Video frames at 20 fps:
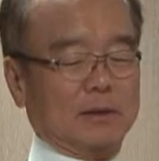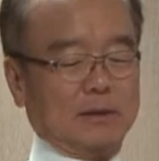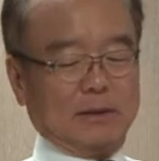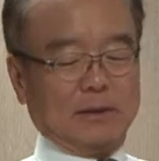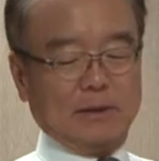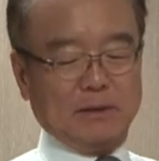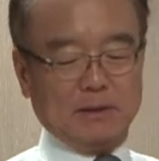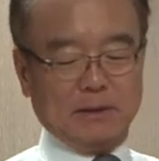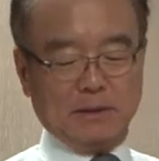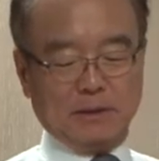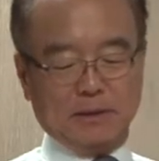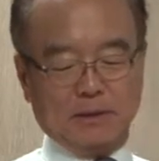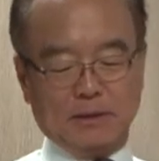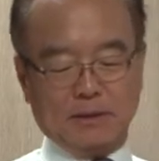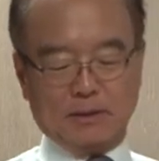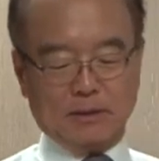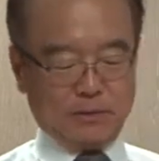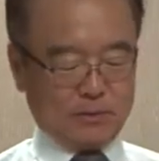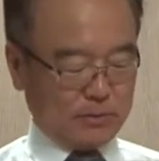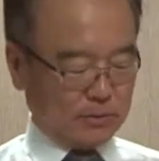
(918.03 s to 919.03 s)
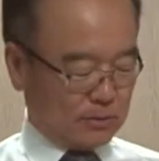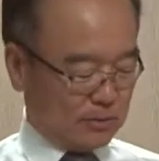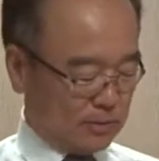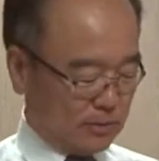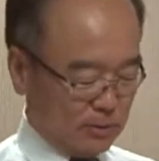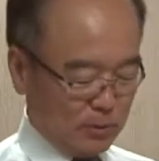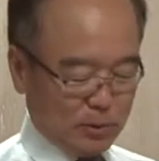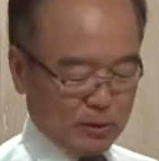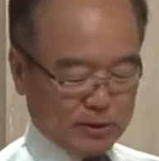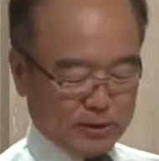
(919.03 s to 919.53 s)
Okay,
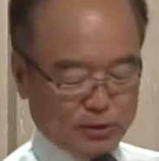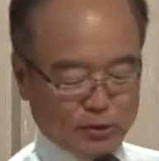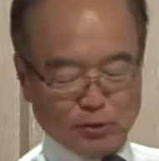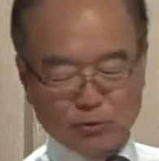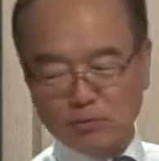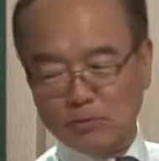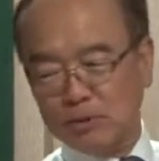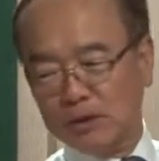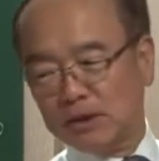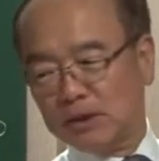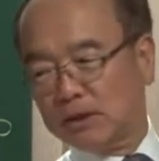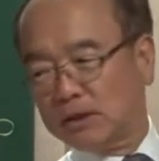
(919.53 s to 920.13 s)
so you assume